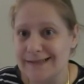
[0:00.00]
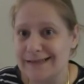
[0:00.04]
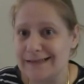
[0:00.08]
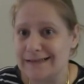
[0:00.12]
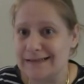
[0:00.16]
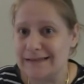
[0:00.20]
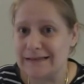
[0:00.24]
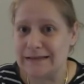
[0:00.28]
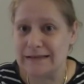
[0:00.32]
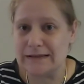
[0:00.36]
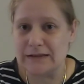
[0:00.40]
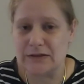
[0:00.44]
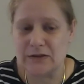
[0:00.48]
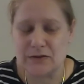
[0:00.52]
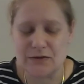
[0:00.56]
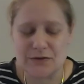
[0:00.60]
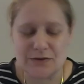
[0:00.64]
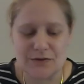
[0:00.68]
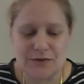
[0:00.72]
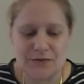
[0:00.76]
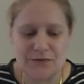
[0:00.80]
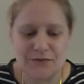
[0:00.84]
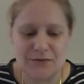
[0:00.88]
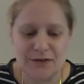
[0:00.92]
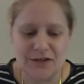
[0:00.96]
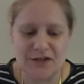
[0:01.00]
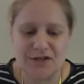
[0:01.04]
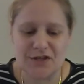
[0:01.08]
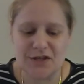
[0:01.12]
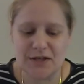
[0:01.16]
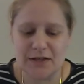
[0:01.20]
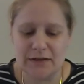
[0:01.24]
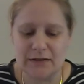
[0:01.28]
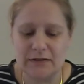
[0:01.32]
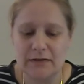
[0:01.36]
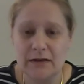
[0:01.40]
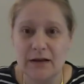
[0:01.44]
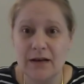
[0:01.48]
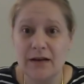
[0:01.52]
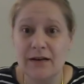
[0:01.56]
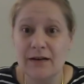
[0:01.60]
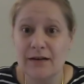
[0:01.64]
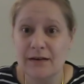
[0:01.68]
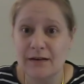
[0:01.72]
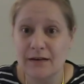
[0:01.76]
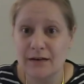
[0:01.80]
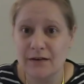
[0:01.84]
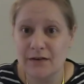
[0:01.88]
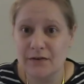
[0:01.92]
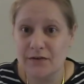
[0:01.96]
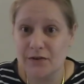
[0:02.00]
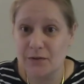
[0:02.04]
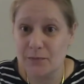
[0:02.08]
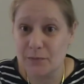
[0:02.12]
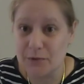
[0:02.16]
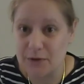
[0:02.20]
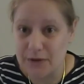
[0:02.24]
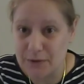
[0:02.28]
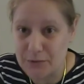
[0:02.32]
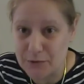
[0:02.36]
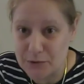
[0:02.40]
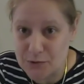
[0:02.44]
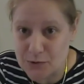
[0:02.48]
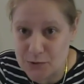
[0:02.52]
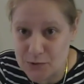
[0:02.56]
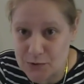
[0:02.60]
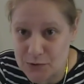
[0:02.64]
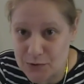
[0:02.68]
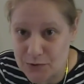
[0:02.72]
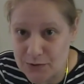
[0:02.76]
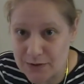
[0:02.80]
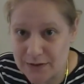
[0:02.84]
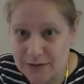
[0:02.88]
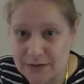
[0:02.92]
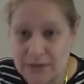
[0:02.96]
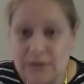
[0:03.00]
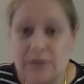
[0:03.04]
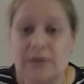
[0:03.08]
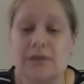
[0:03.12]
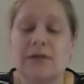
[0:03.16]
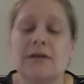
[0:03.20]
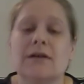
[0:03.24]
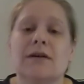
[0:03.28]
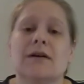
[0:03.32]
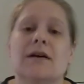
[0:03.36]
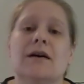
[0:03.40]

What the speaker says: I'm getting closer to finishing the Bolero tutorial.